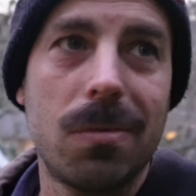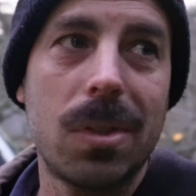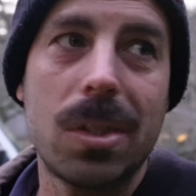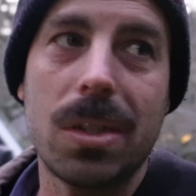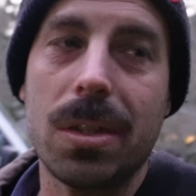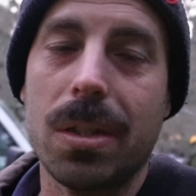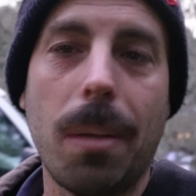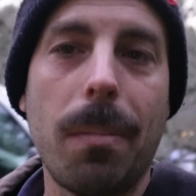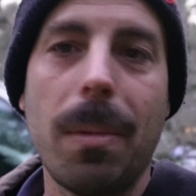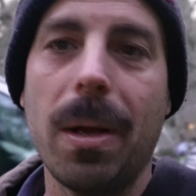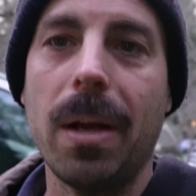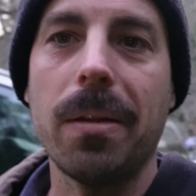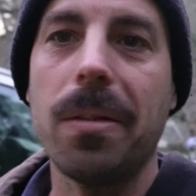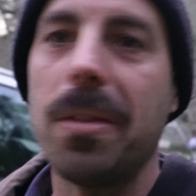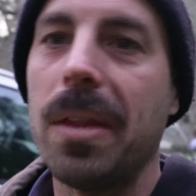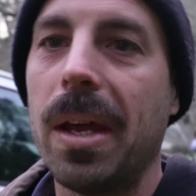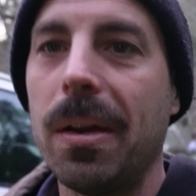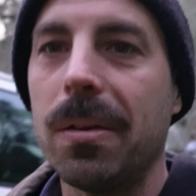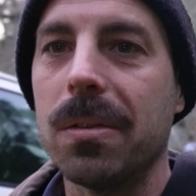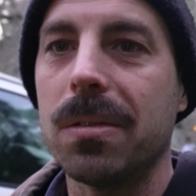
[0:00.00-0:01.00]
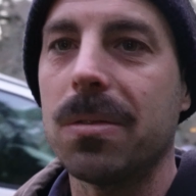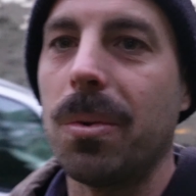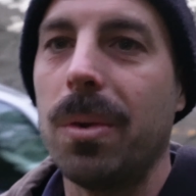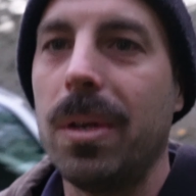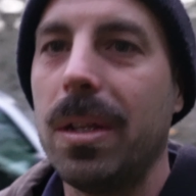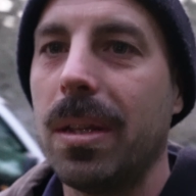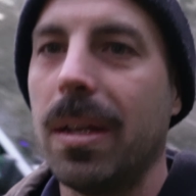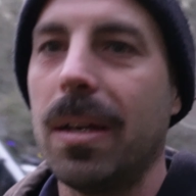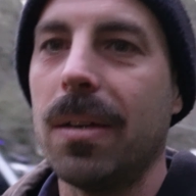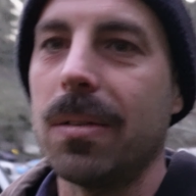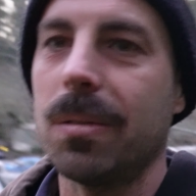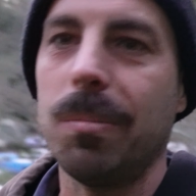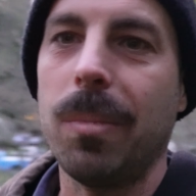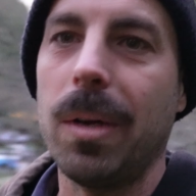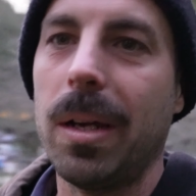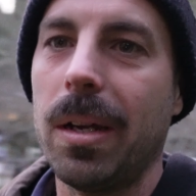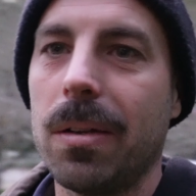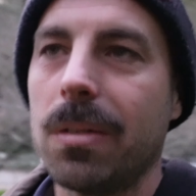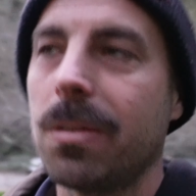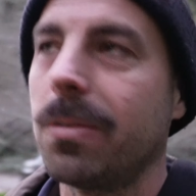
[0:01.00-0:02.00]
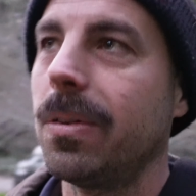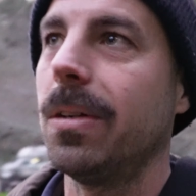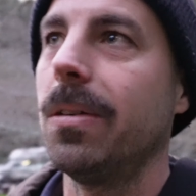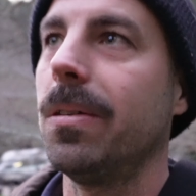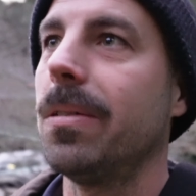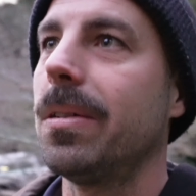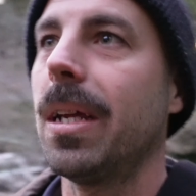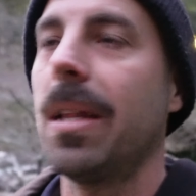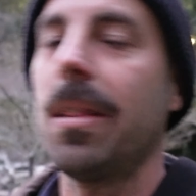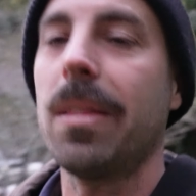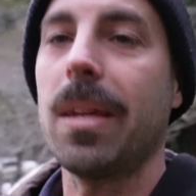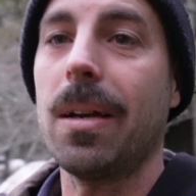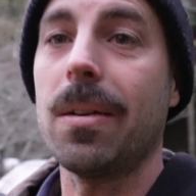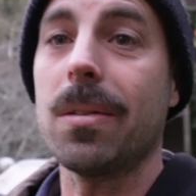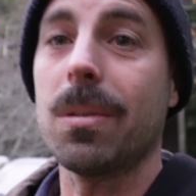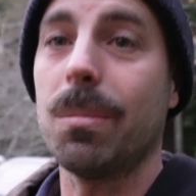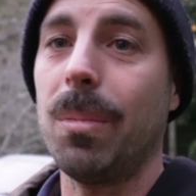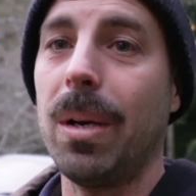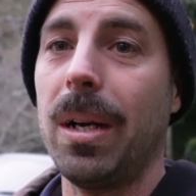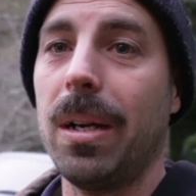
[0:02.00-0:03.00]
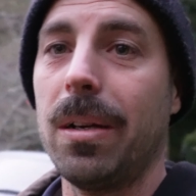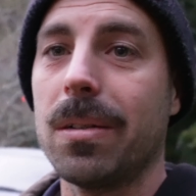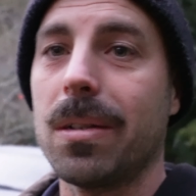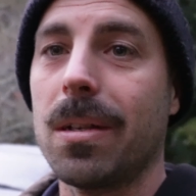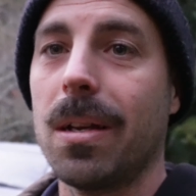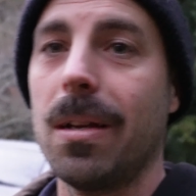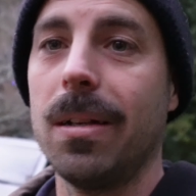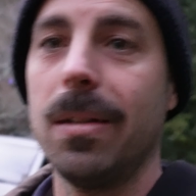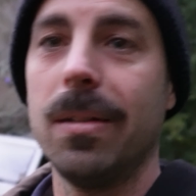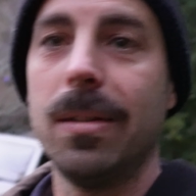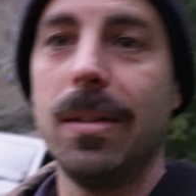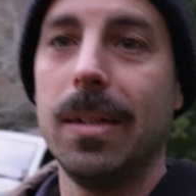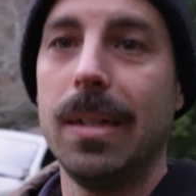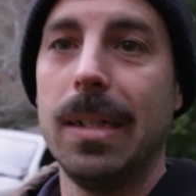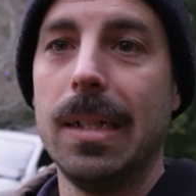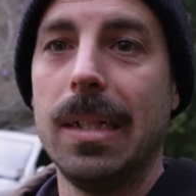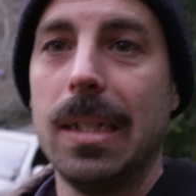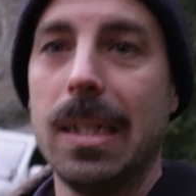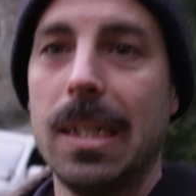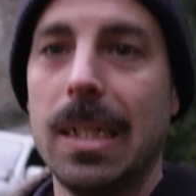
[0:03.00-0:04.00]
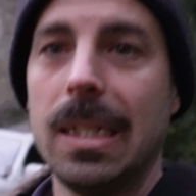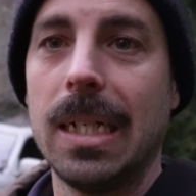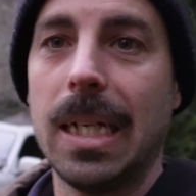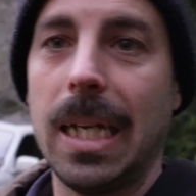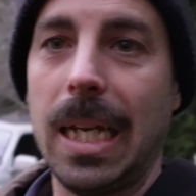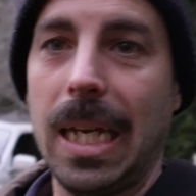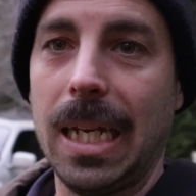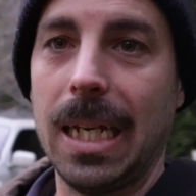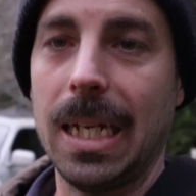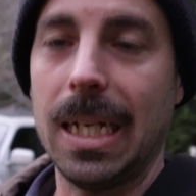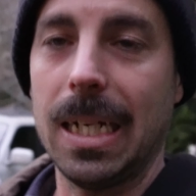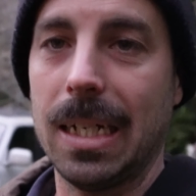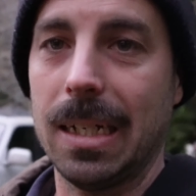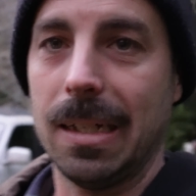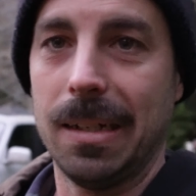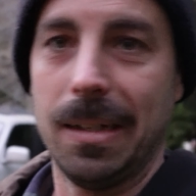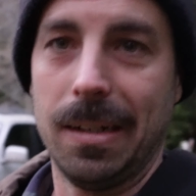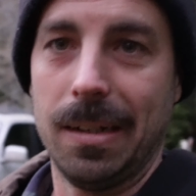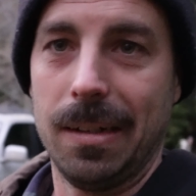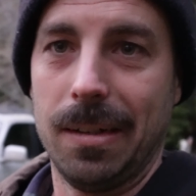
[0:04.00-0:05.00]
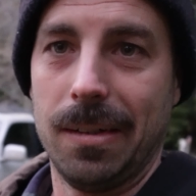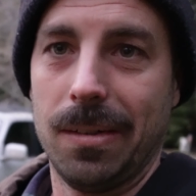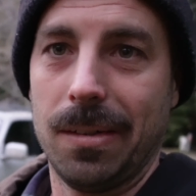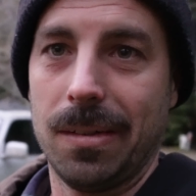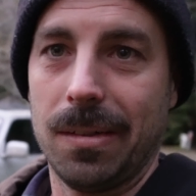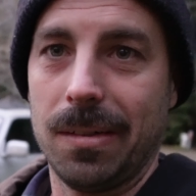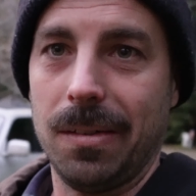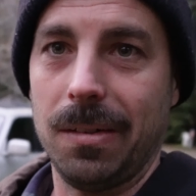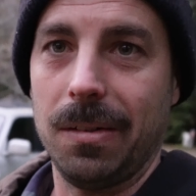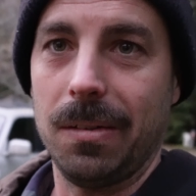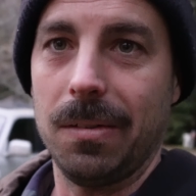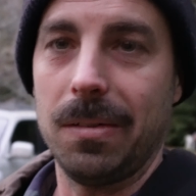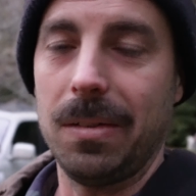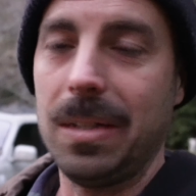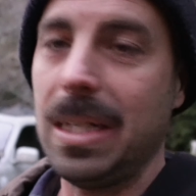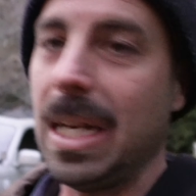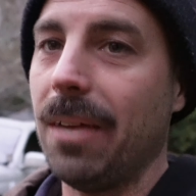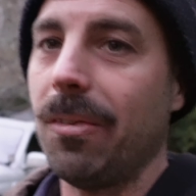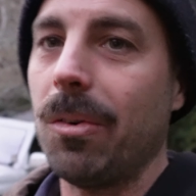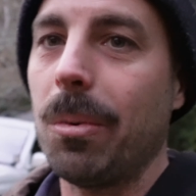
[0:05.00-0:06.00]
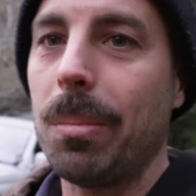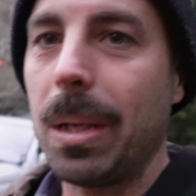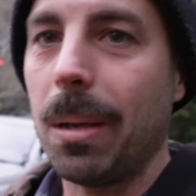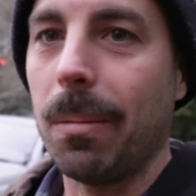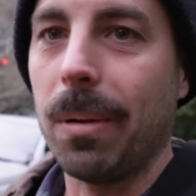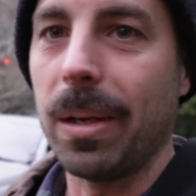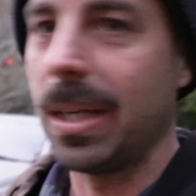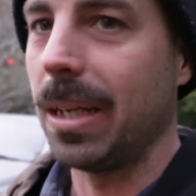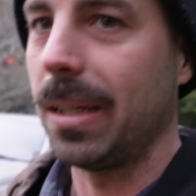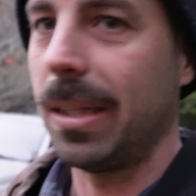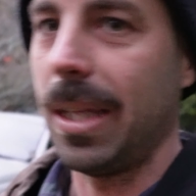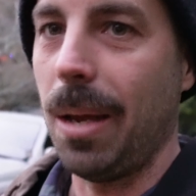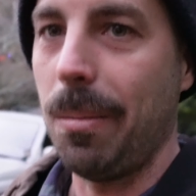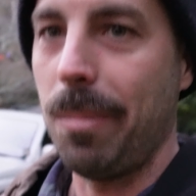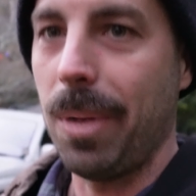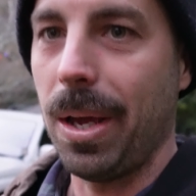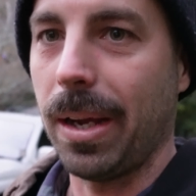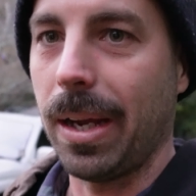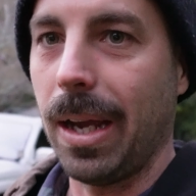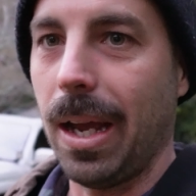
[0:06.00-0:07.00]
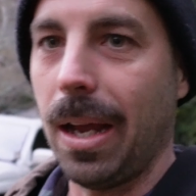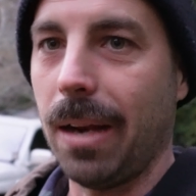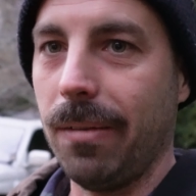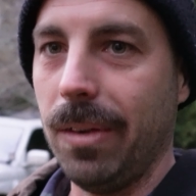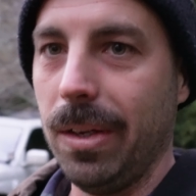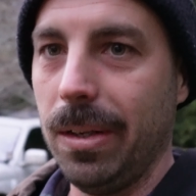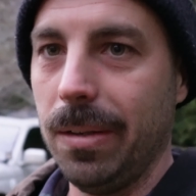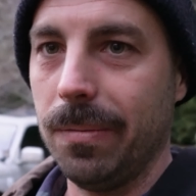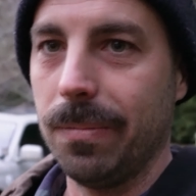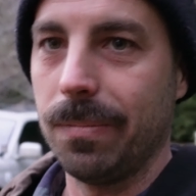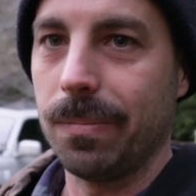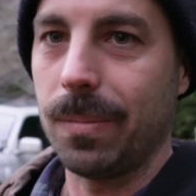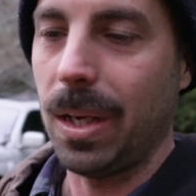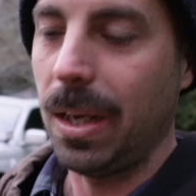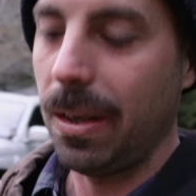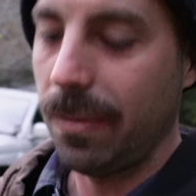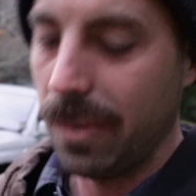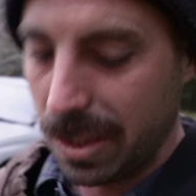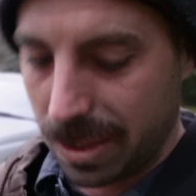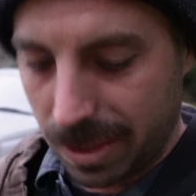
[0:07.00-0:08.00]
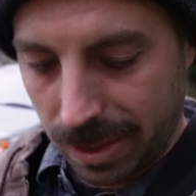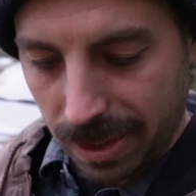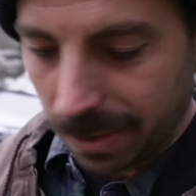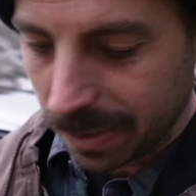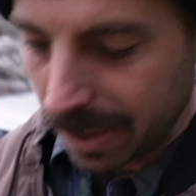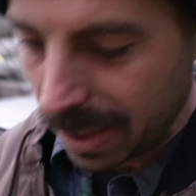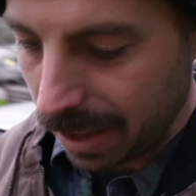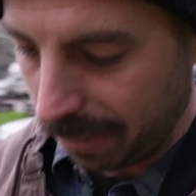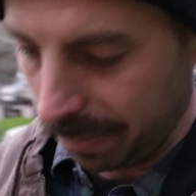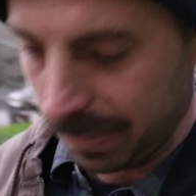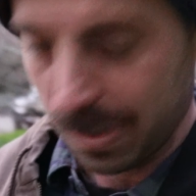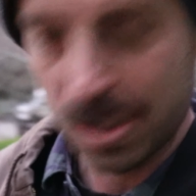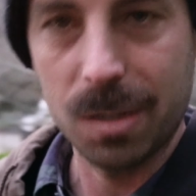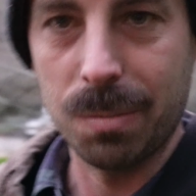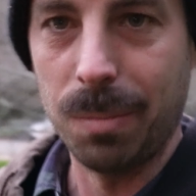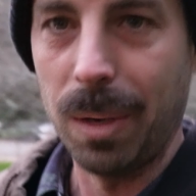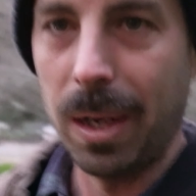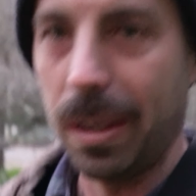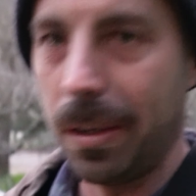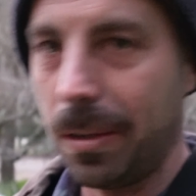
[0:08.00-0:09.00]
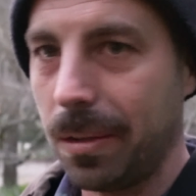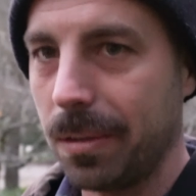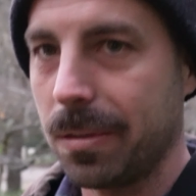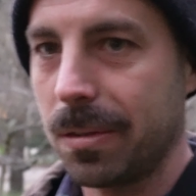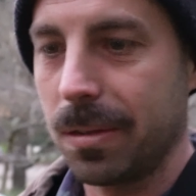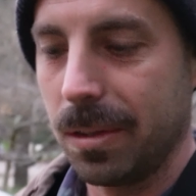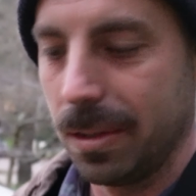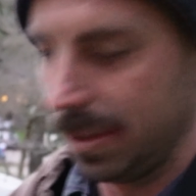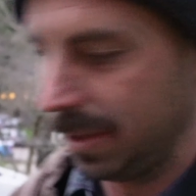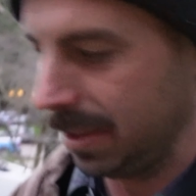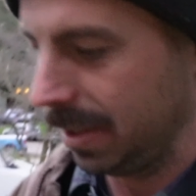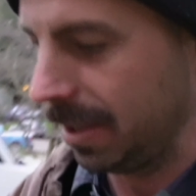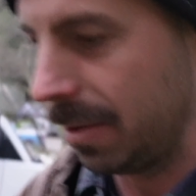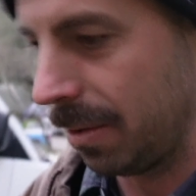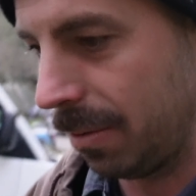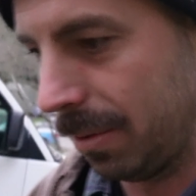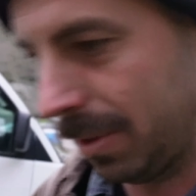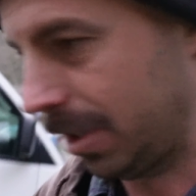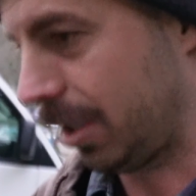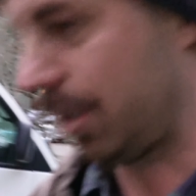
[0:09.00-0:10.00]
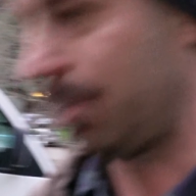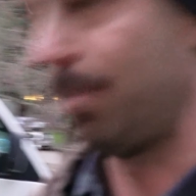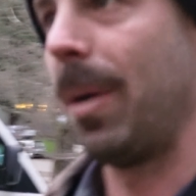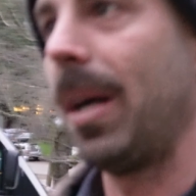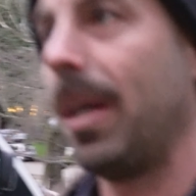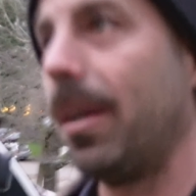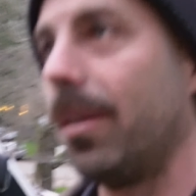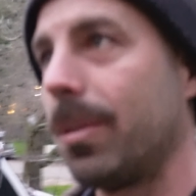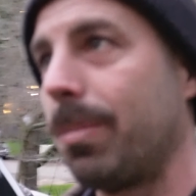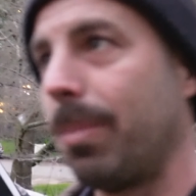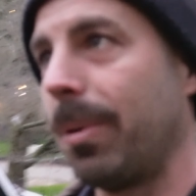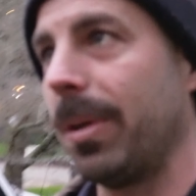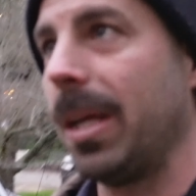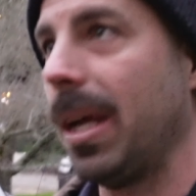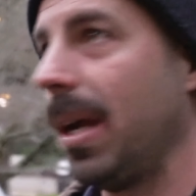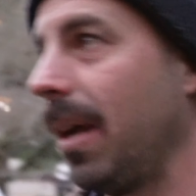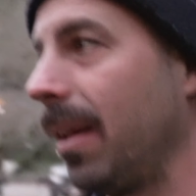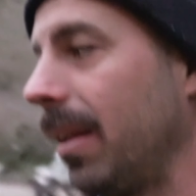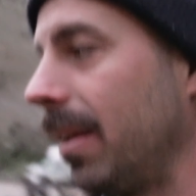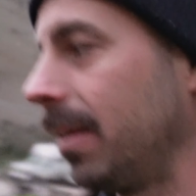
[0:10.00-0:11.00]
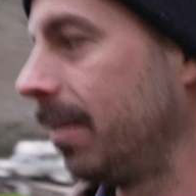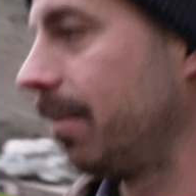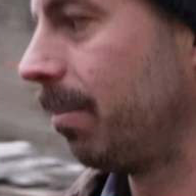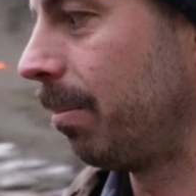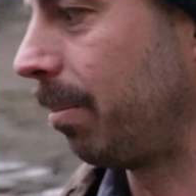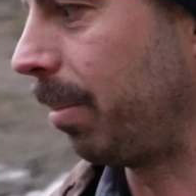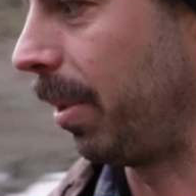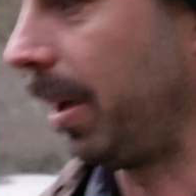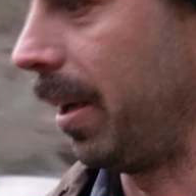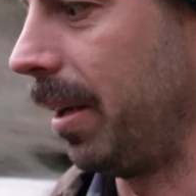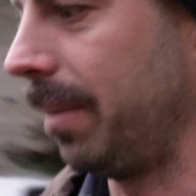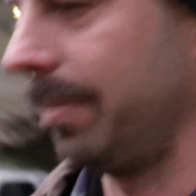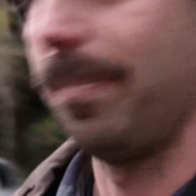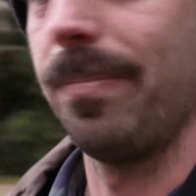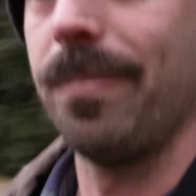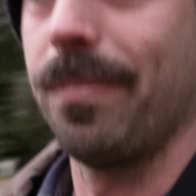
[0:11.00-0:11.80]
some odd thousand, twenty thousand 20,000 miles, 310,000 miles on it, and never be able to get that back out of it. Obviously, I'll get smiles, smiles per gallon, but